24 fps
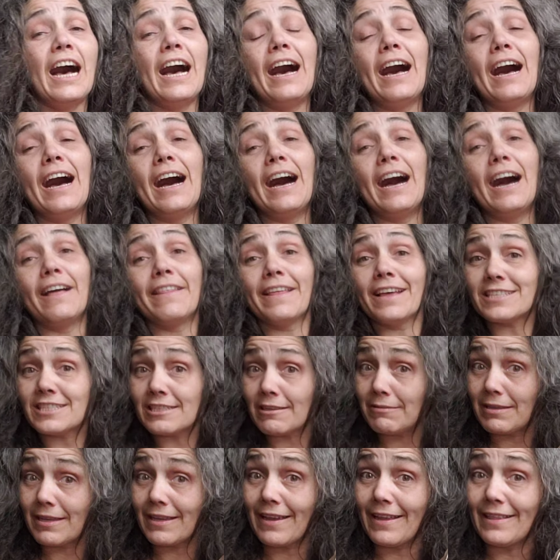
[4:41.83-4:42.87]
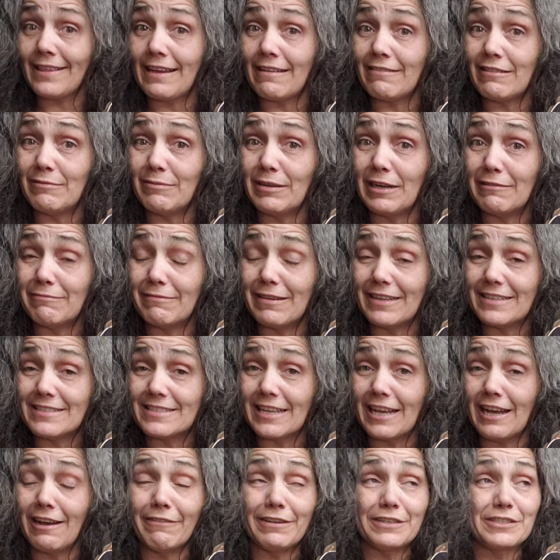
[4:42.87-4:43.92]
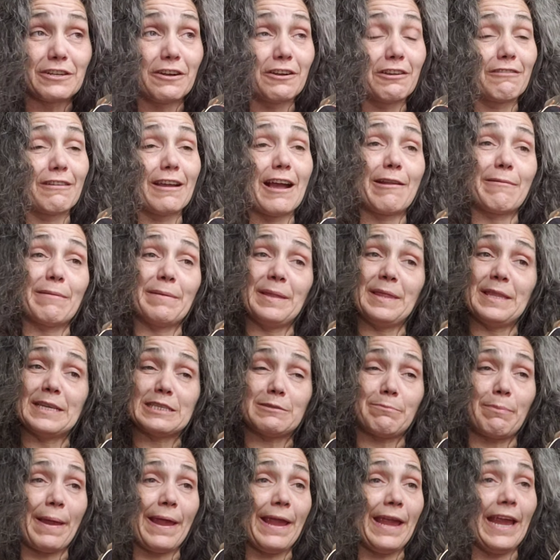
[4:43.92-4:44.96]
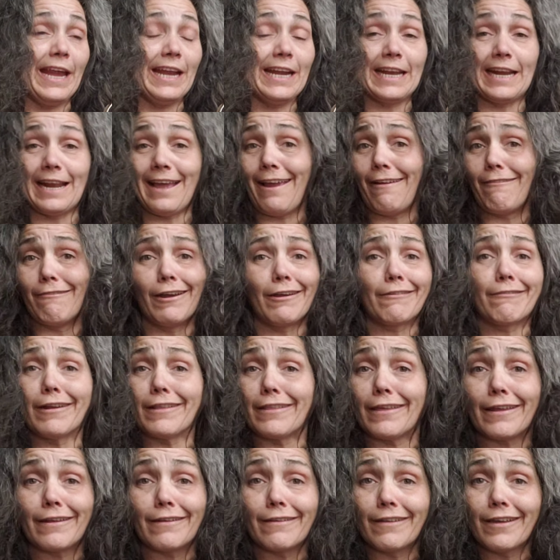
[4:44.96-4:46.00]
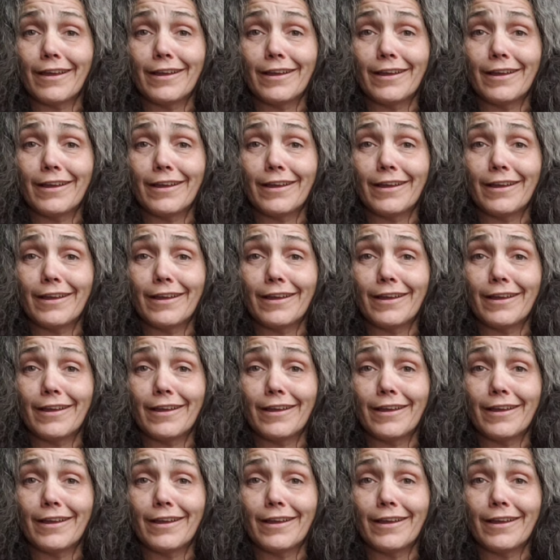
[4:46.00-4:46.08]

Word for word: ah, that's something I love about myself. I joke around in this pain and I work with it.